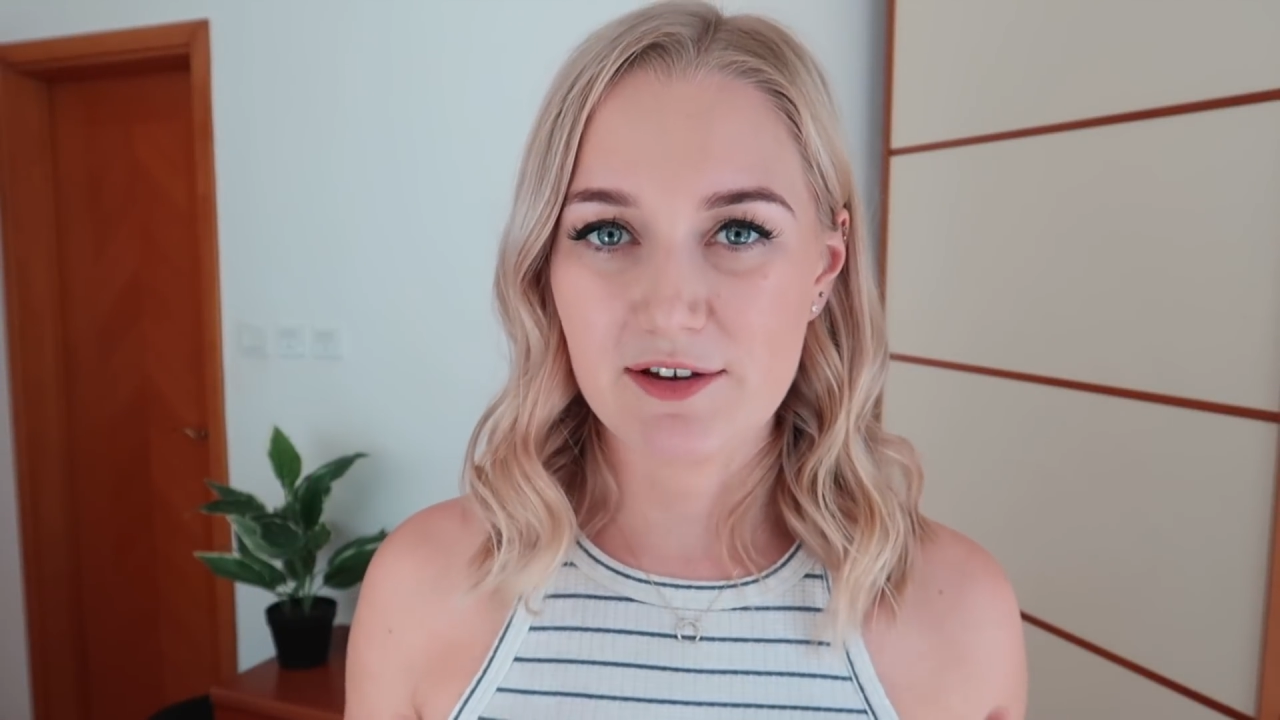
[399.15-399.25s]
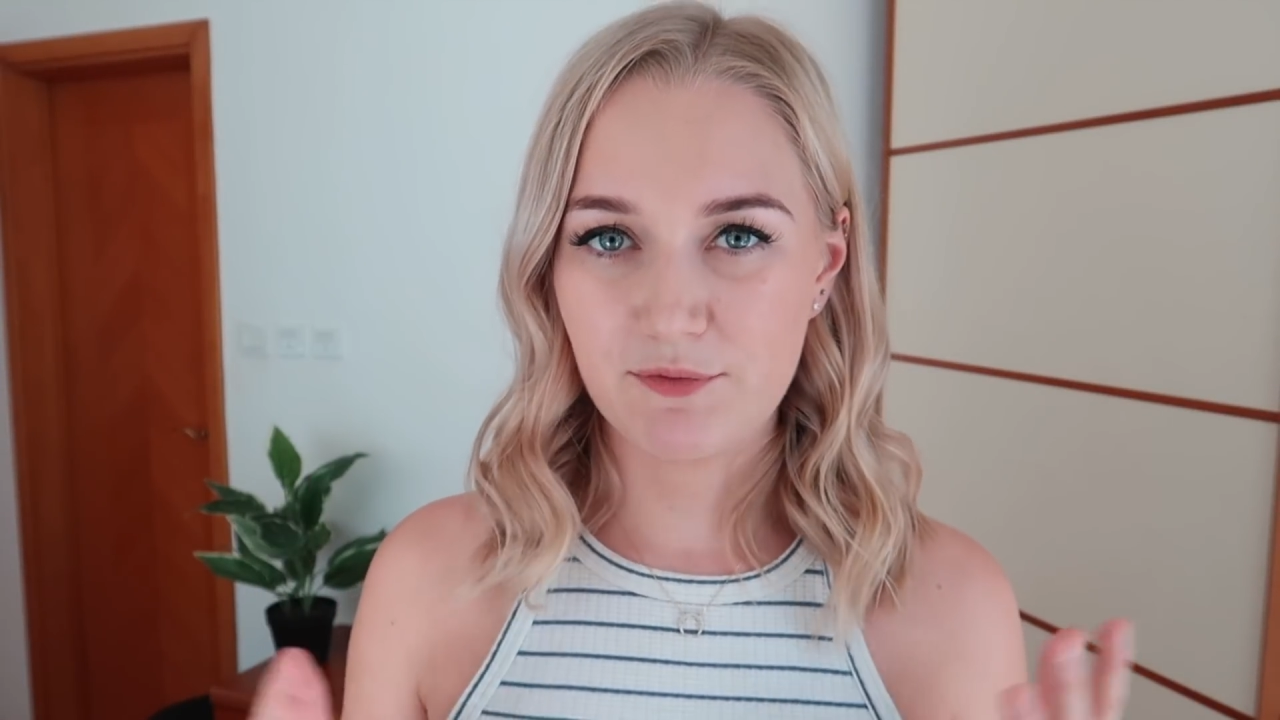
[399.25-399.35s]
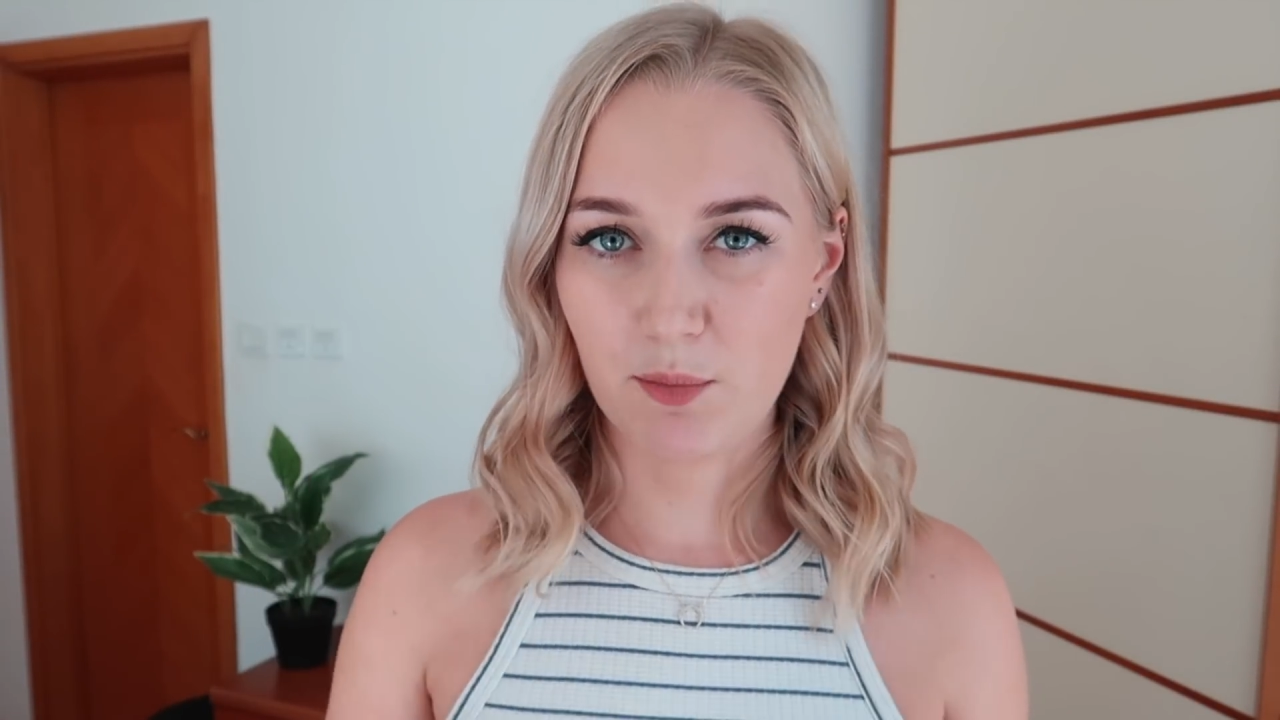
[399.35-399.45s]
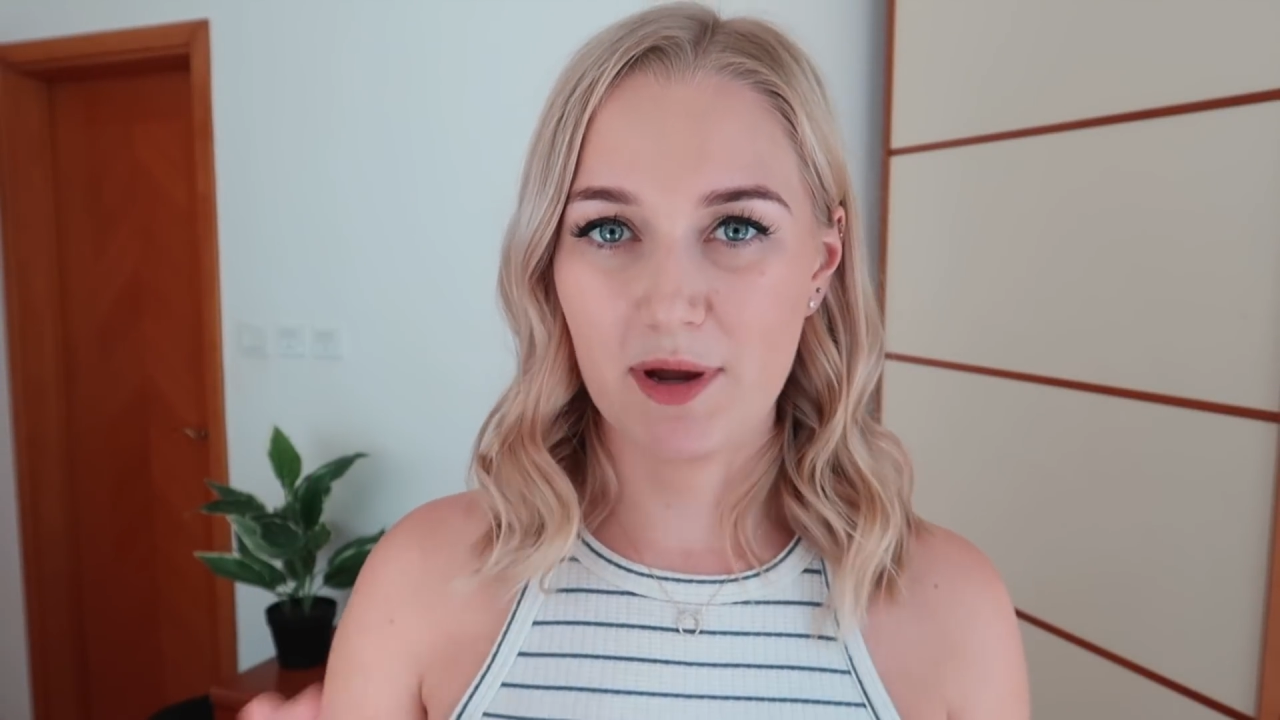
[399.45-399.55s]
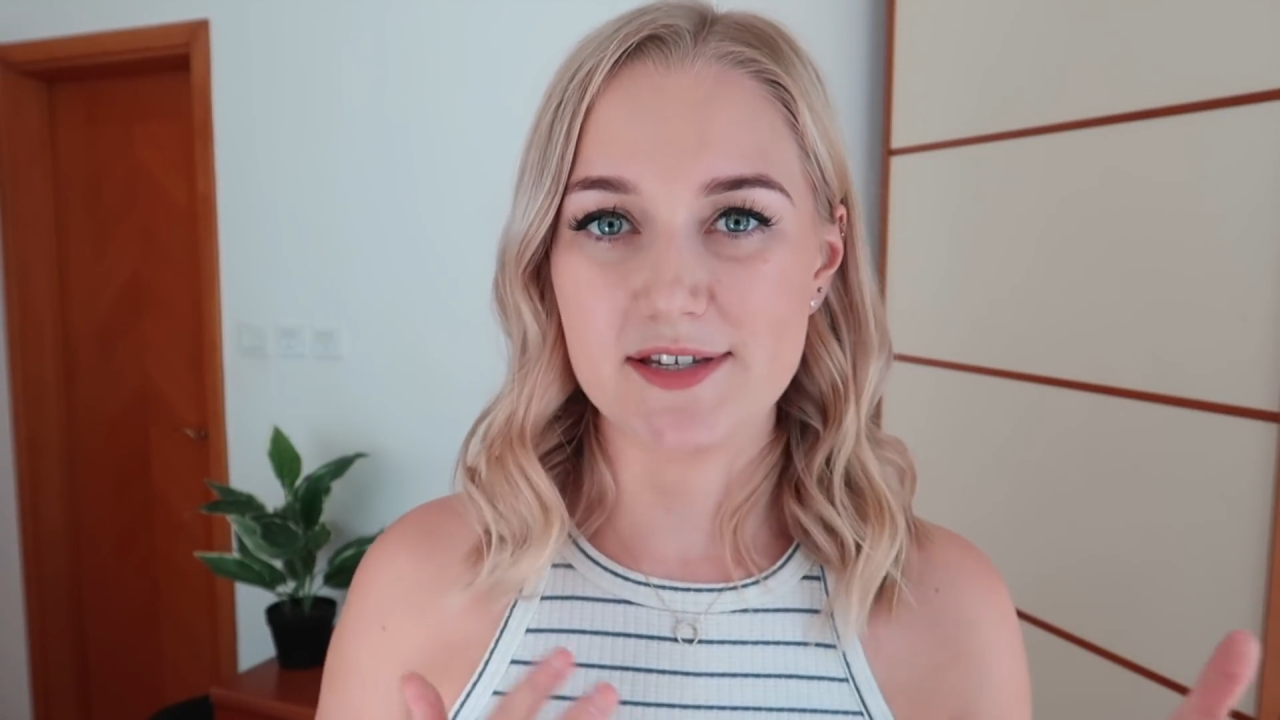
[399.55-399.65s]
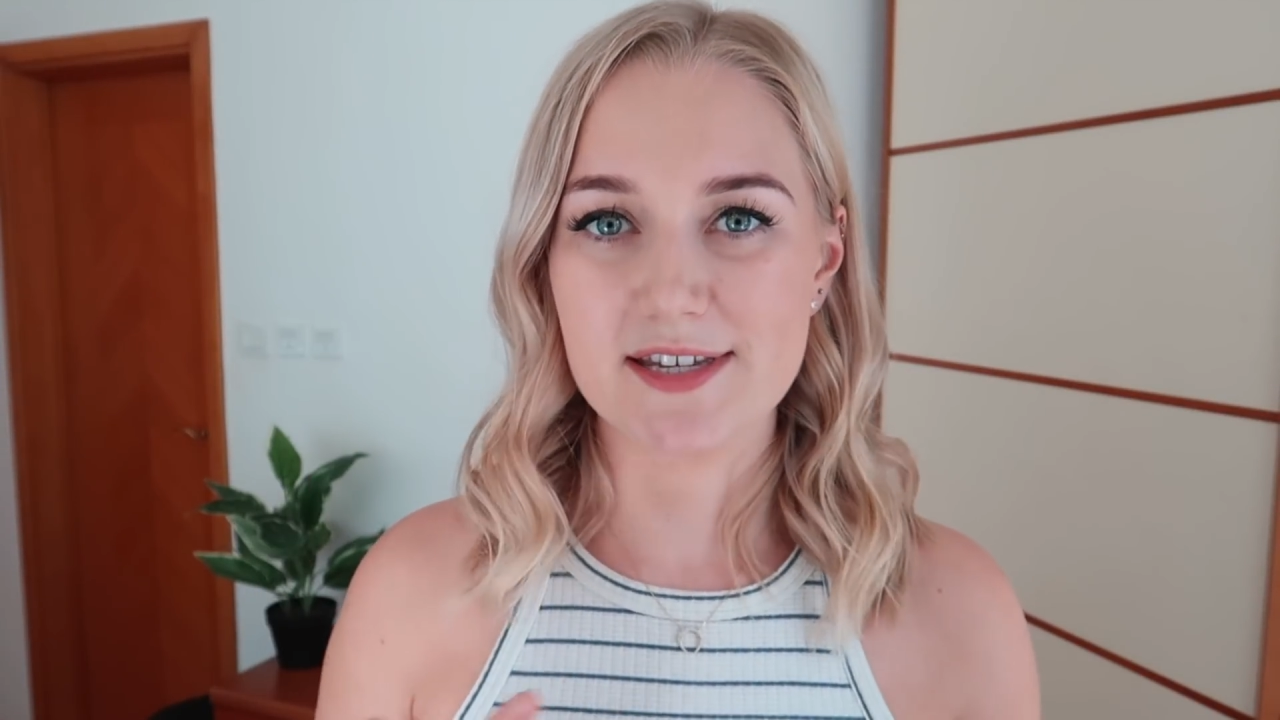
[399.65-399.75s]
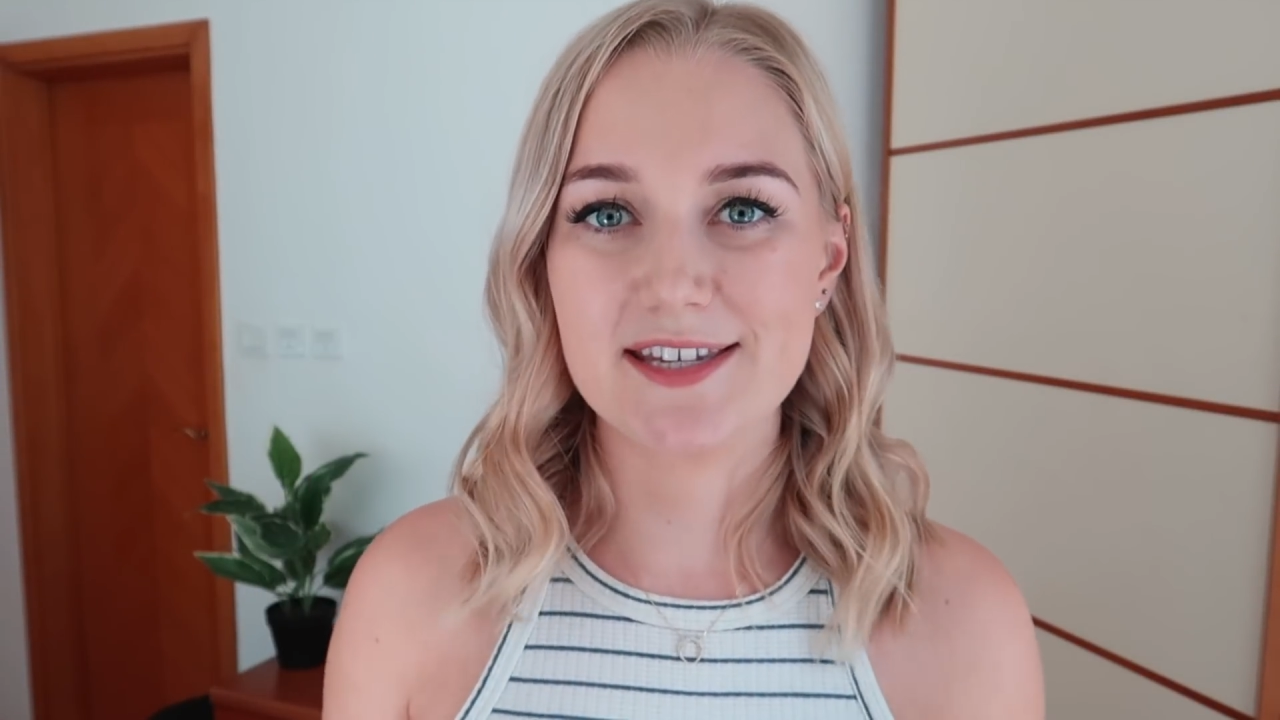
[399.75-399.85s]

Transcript: if we went to